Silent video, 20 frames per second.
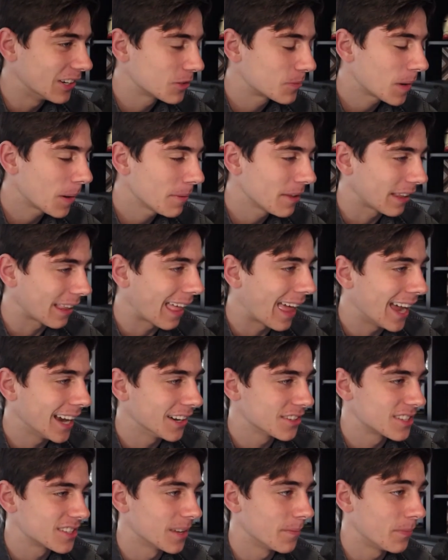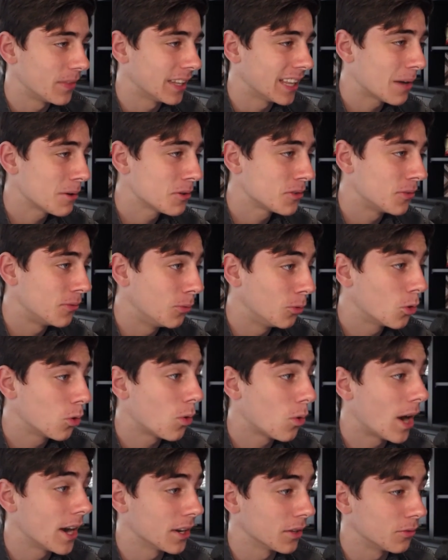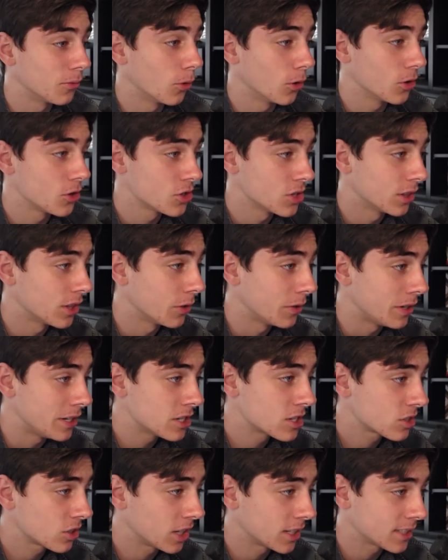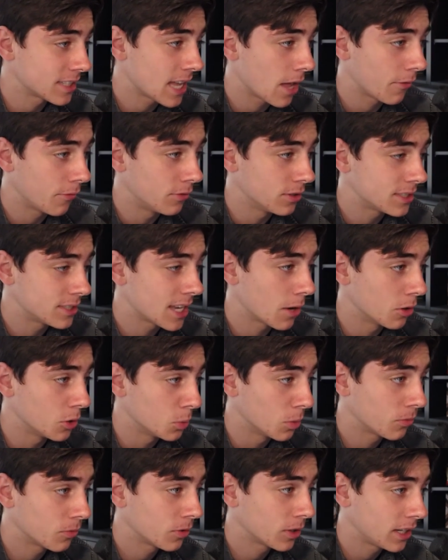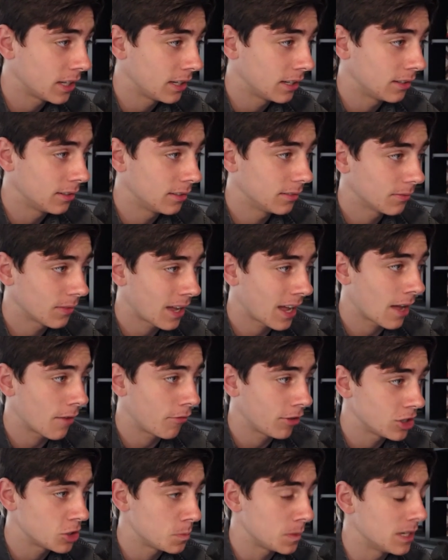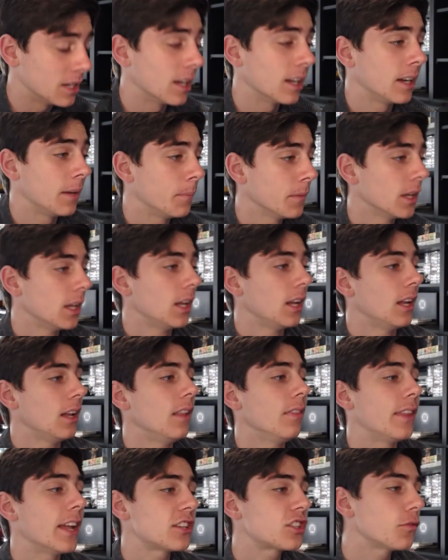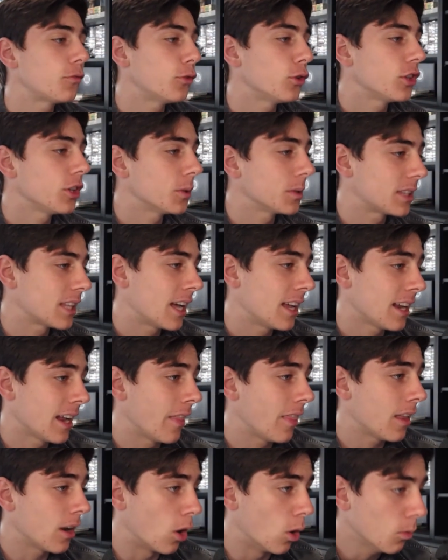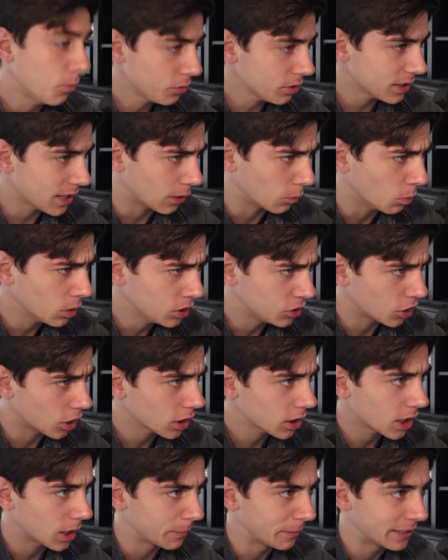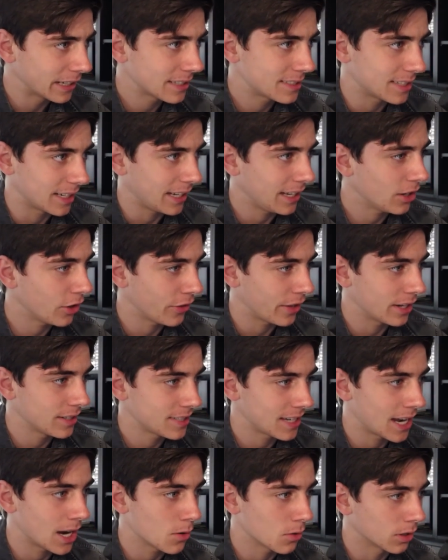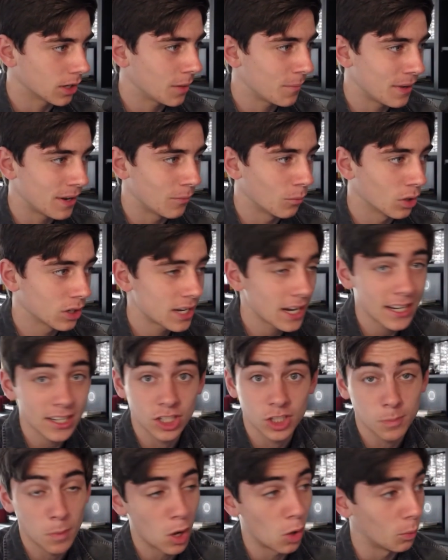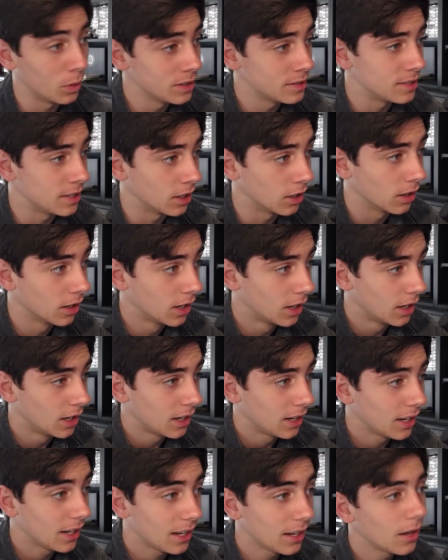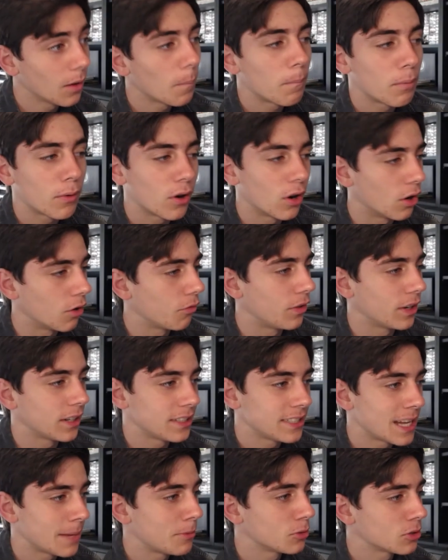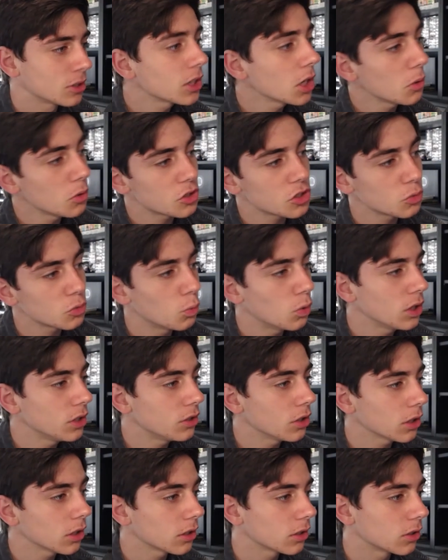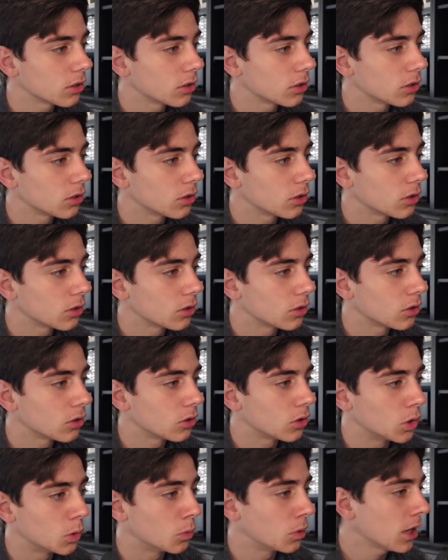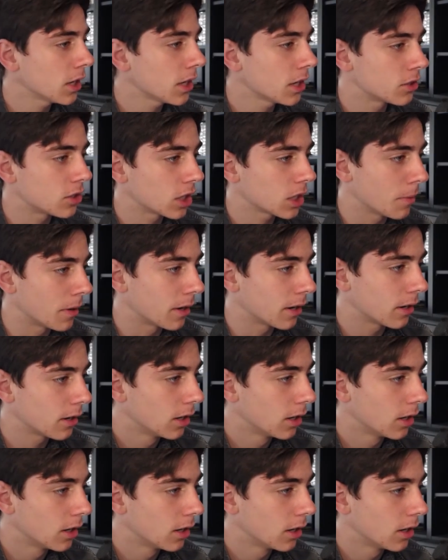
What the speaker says: probably lag or something. That was quite unfortunate, though. He just lost half of his tower to a freaking half HP knight. That should full deal with that. And then hopefully that one Dark Goblin gets a hit on that tower. I mean, we're taking small wins here. Perfect. Yeah, he was like, oh, it's just one Dark. We're not going to talk about it.